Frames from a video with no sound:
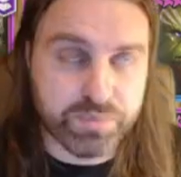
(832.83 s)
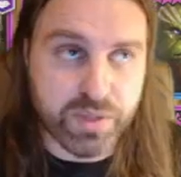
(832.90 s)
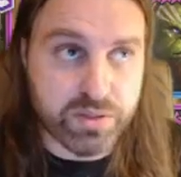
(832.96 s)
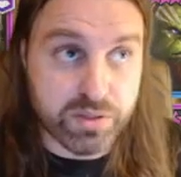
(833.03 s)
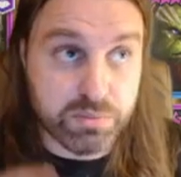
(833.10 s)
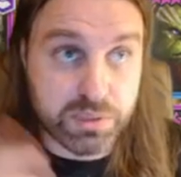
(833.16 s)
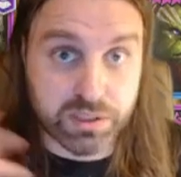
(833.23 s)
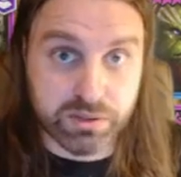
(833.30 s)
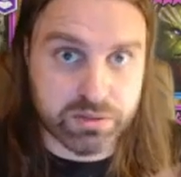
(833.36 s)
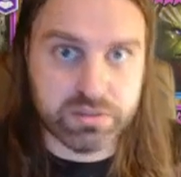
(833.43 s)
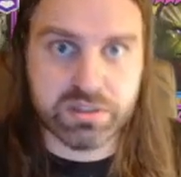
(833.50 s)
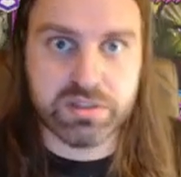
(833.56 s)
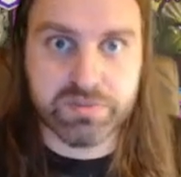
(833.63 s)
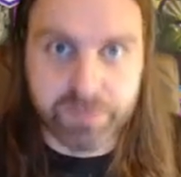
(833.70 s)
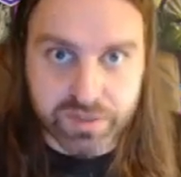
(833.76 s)
The bigger the
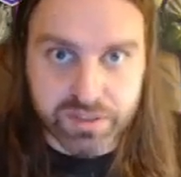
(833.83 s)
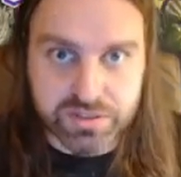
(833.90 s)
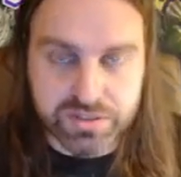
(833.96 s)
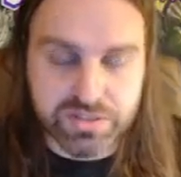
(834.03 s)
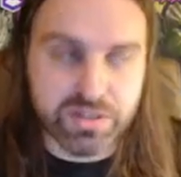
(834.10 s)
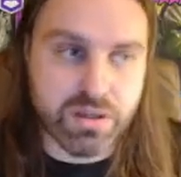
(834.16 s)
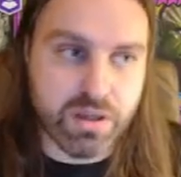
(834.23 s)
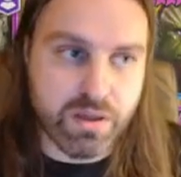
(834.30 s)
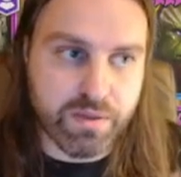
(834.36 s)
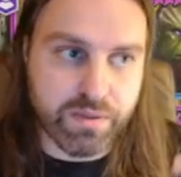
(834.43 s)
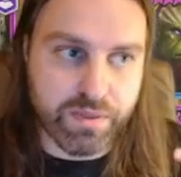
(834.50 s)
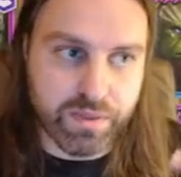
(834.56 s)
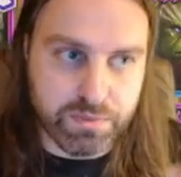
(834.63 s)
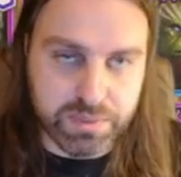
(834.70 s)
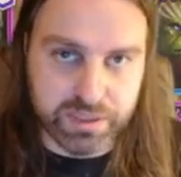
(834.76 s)
defense,
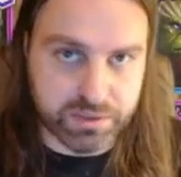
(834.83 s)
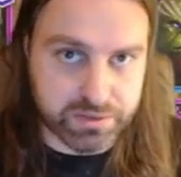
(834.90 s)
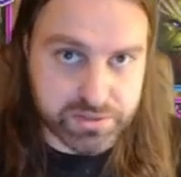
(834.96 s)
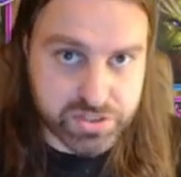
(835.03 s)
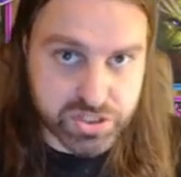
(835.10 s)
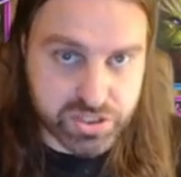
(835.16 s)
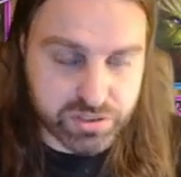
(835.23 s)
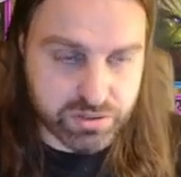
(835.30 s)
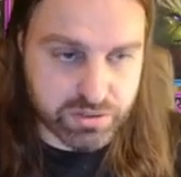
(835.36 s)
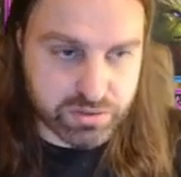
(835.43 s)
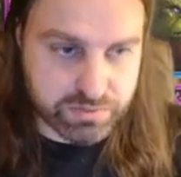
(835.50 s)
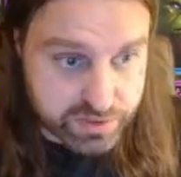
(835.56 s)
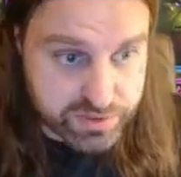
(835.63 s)
the bigger the shield.